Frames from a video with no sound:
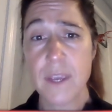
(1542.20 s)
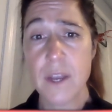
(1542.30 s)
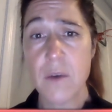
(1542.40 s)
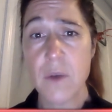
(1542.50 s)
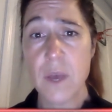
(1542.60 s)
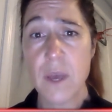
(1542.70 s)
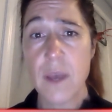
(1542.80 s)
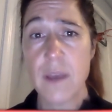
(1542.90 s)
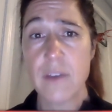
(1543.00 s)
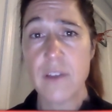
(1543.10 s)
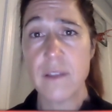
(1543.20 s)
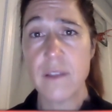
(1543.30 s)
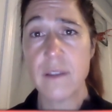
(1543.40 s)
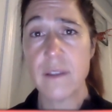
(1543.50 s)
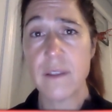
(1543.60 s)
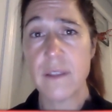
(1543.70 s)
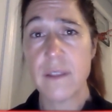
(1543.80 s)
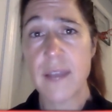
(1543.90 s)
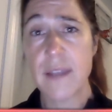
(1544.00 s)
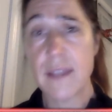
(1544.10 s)
you know to
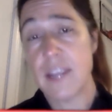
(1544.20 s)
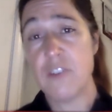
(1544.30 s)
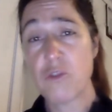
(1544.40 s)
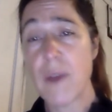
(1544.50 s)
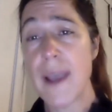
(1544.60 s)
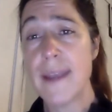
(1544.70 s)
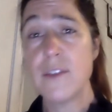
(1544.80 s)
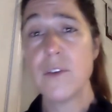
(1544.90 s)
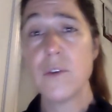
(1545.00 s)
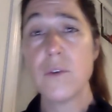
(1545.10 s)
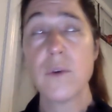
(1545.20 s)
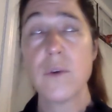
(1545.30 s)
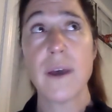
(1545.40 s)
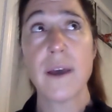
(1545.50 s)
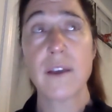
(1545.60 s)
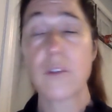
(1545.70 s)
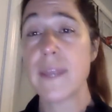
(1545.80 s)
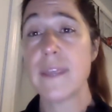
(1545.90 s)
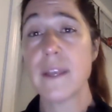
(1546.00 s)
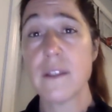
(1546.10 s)
th- that you try to
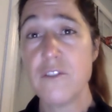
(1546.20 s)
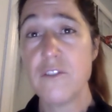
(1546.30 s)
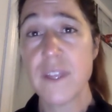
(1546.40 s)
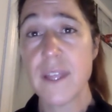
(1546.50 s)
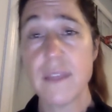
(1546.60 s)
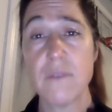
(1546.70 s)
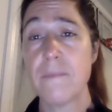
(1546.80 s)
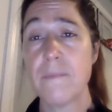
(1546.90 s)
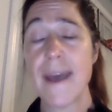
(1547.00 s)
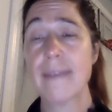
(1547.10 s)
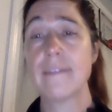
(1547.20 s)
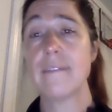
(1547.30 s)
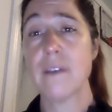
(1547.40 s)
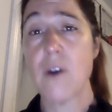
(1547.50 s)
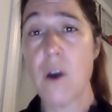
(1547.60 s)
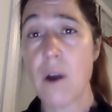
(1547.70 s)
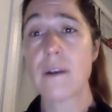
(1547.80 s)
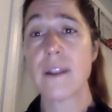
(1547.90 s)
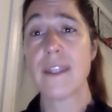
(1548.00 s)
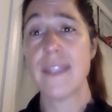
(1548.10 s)
create the illusion that those passes
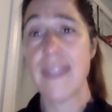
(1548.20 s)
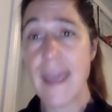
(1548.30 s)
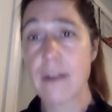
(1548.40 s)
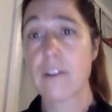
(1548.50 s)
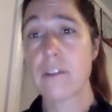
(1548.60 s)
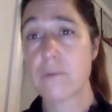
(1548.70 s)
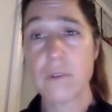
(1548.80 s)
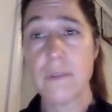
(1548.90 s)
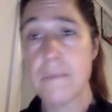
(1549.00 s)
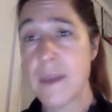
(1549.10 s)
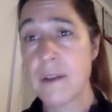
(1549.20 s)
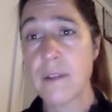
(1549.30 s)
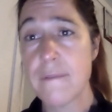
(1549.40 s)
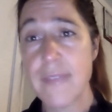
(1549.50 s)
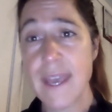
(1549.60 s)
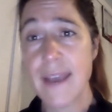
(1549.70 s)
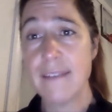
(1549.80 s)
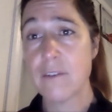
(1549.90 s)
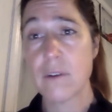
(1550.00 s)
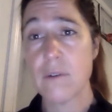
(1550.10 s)
aren't there through the middle of the
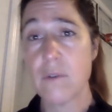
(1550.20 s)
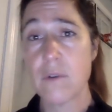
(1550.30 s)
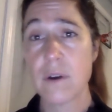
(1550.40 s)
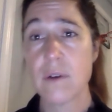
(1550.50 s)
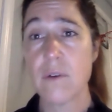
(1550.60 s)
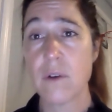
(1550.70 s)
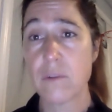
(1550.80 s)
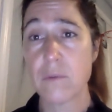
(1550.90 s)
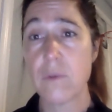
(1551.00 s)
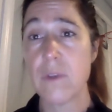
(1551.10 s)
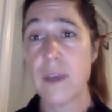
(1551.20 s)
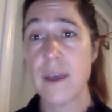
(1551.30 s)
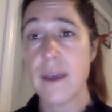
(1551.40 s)
ice, or through to